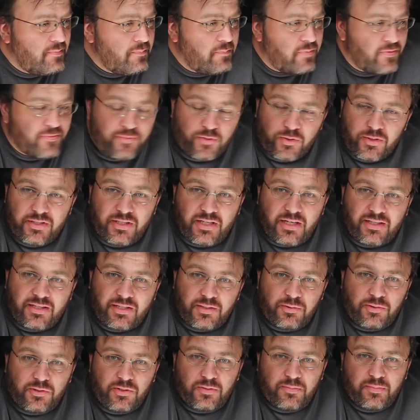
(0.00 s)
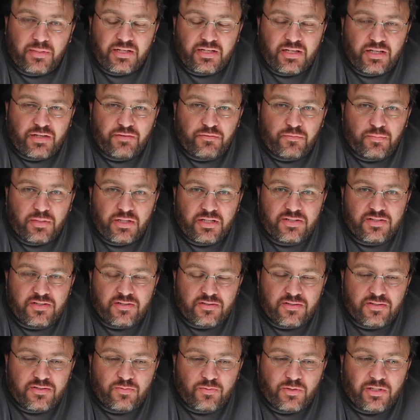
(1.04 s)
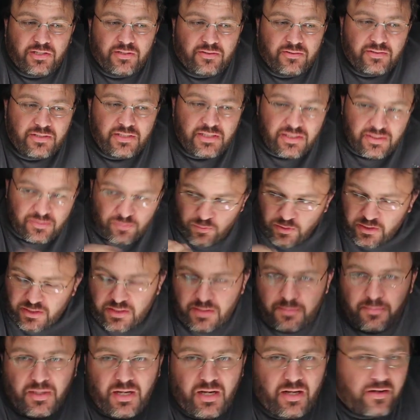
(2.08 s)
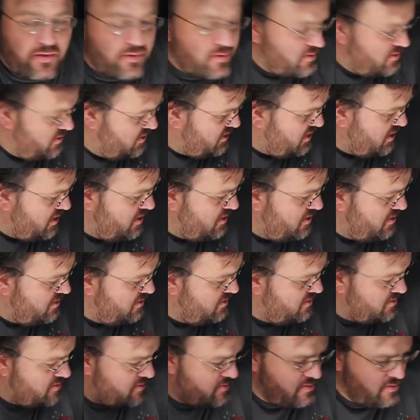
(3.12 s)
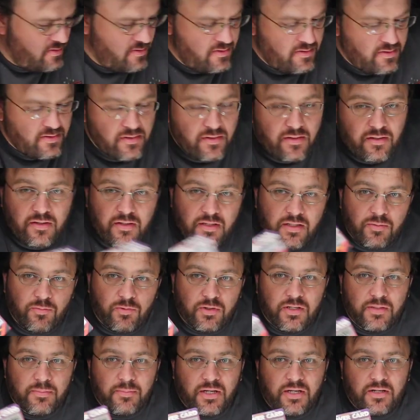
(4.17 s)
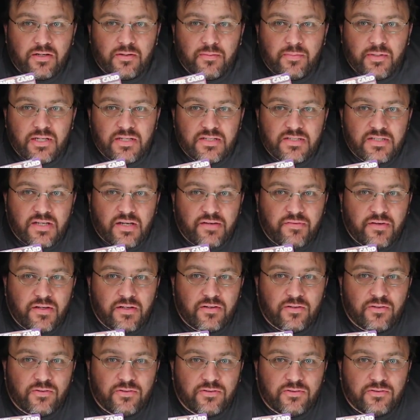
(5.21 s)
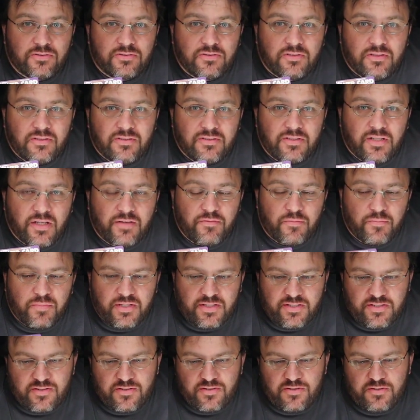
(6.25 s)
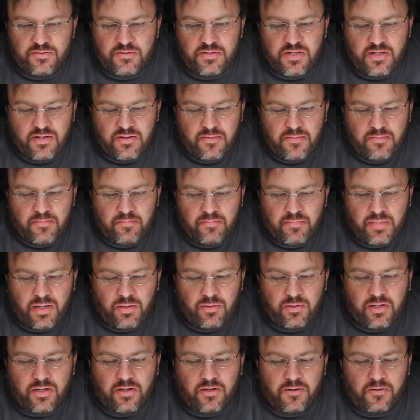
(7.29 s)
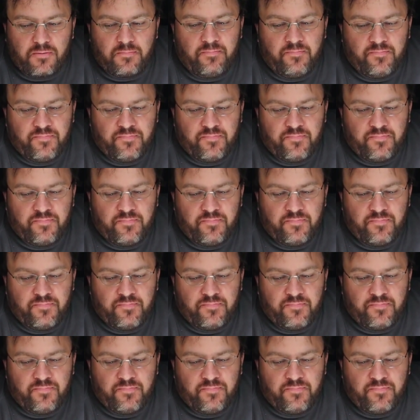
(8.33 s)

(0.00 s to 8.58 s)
Before that, they were owned by Dave & Buster's. Well, in one of the monitors, one of the monitor bays, I found an old Dave & Buster's power card.